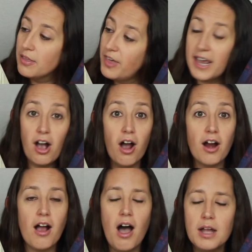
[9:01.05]
They
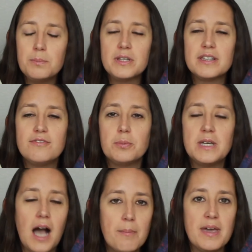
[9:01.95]
are
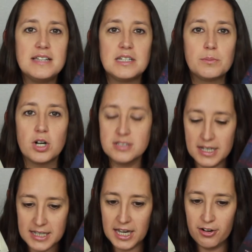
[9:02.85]
unbelievably amazing books,
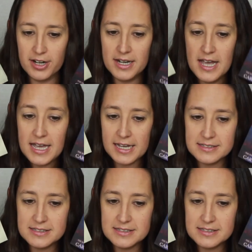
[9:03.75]
and Karen is